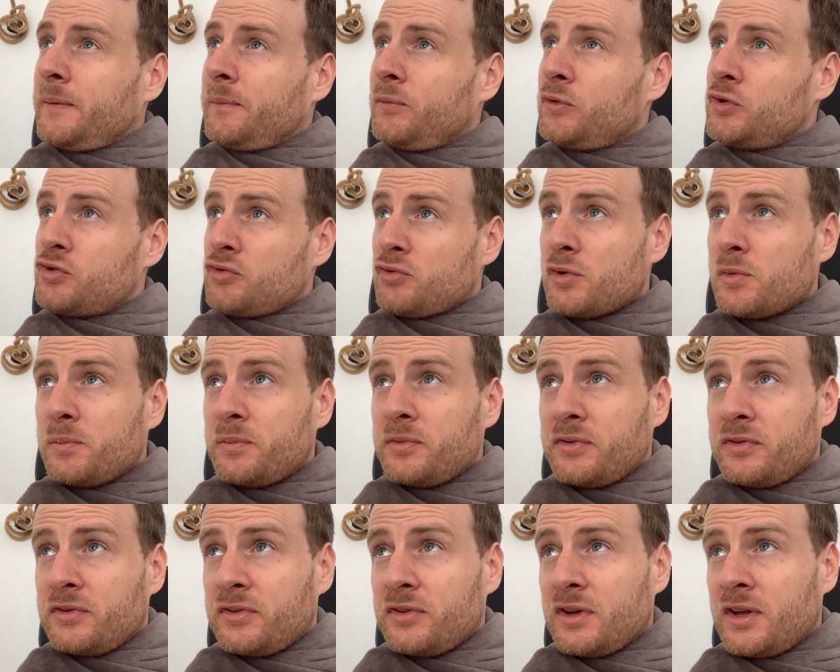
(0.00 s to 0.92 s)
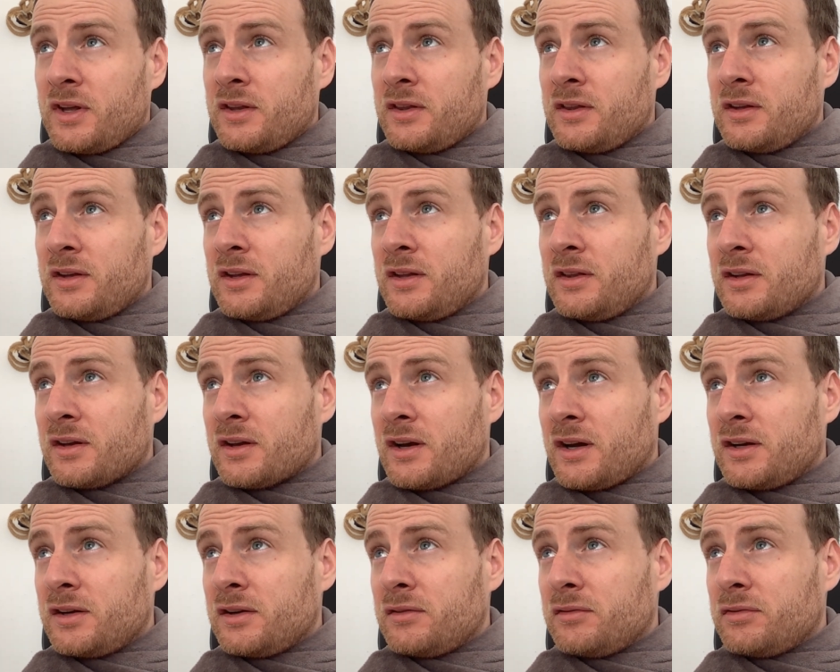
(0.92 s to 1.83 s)
droops in the
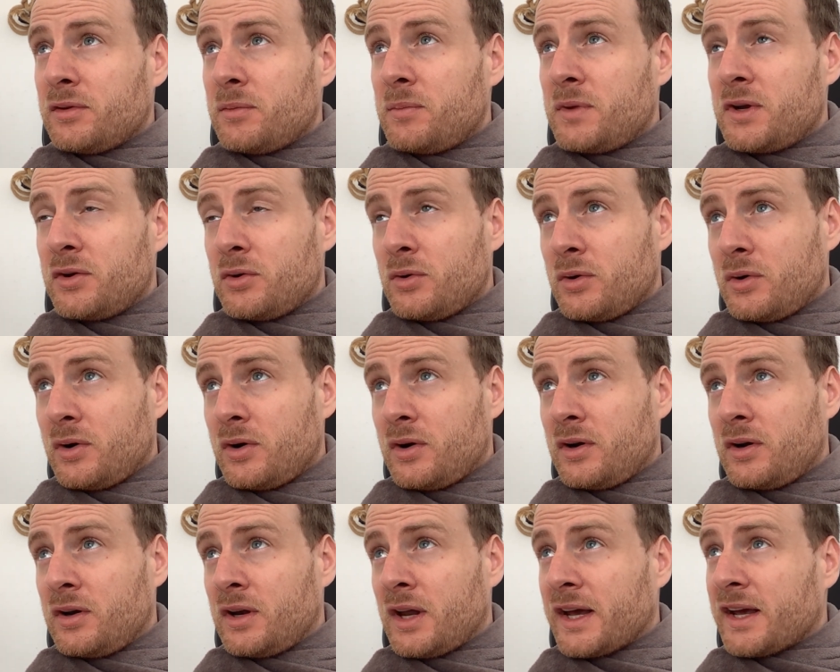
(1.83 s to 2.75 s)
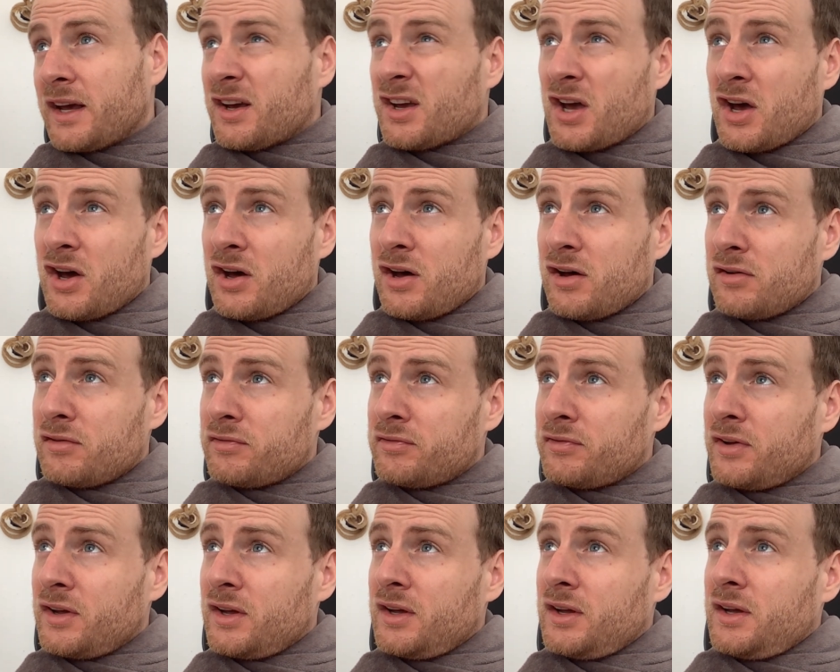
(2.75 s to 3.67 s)
kind of the middle, like a curve,
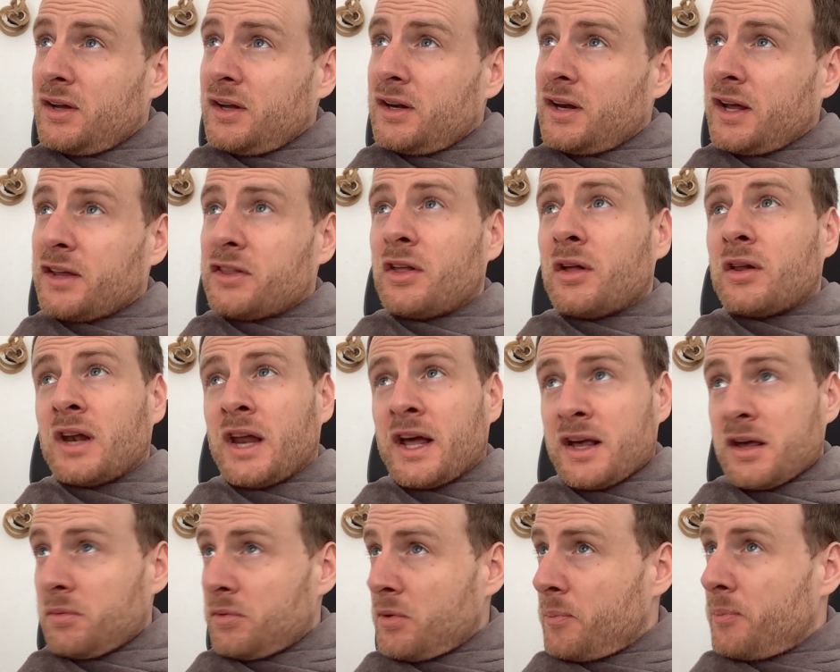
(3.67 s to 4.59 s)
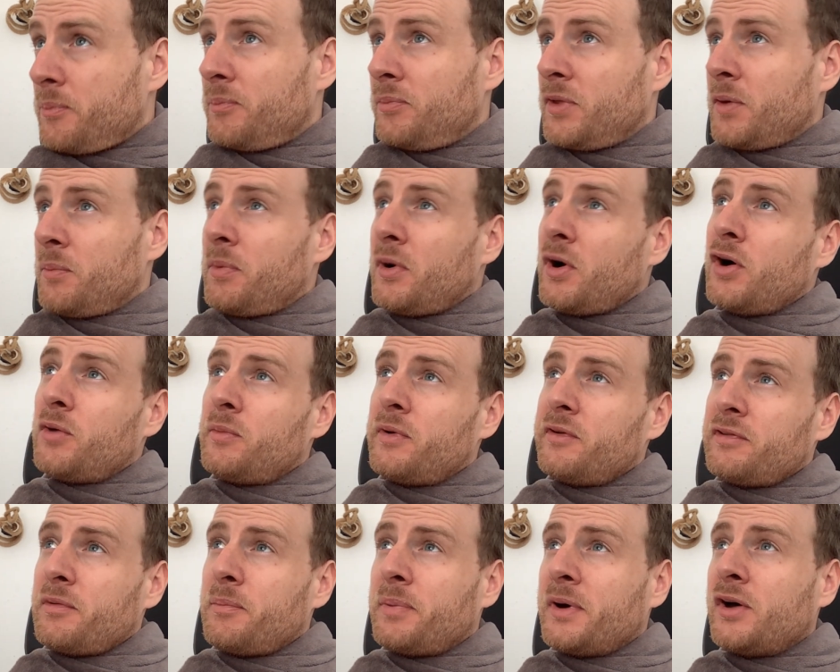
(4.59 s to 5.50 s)
like the bottom of
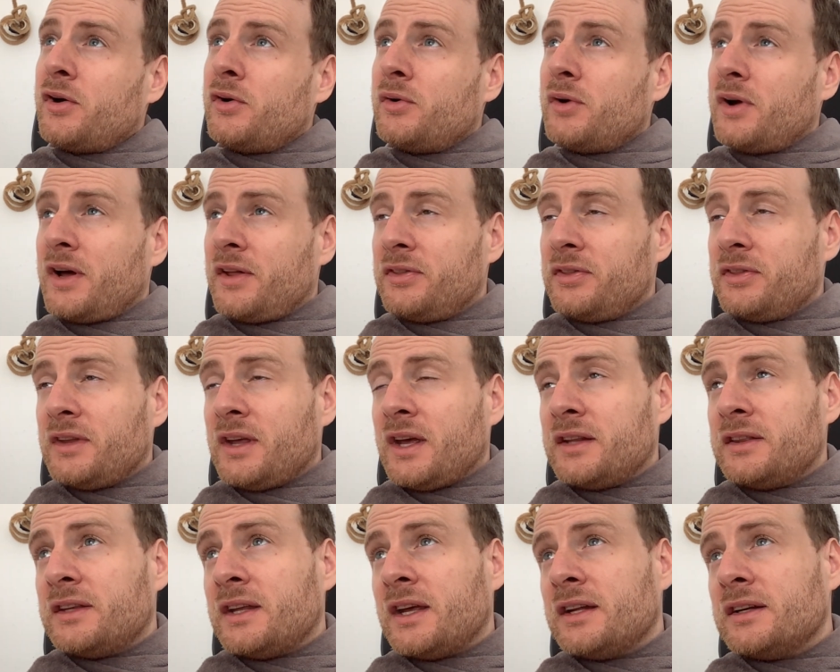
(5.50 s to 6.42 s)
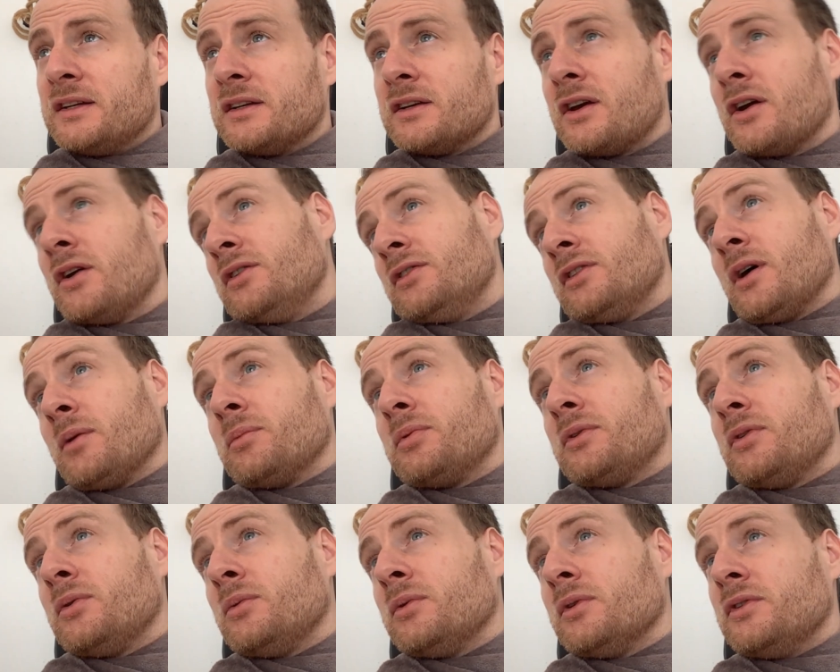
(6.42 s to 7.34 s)
a boat, and then goes up
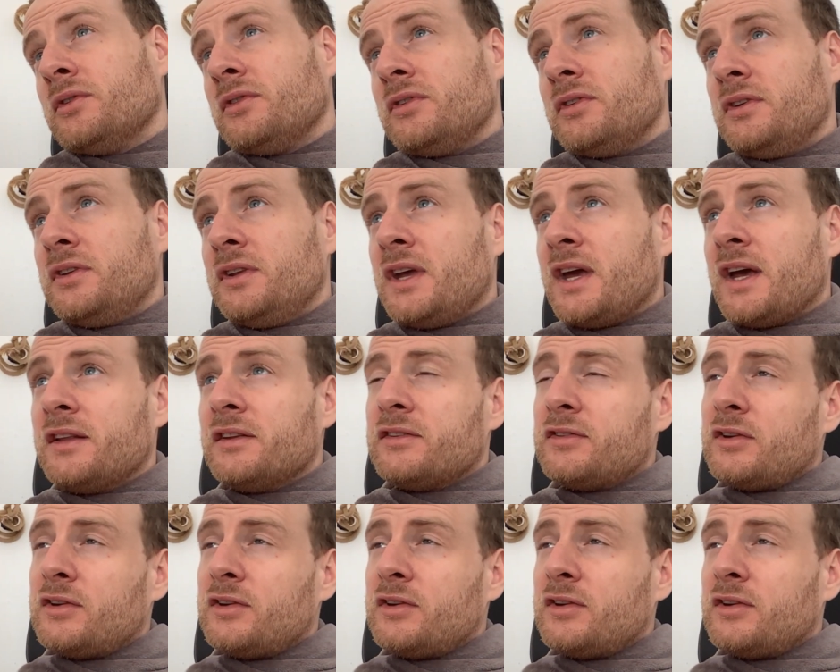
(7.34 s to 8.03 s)
towards the end.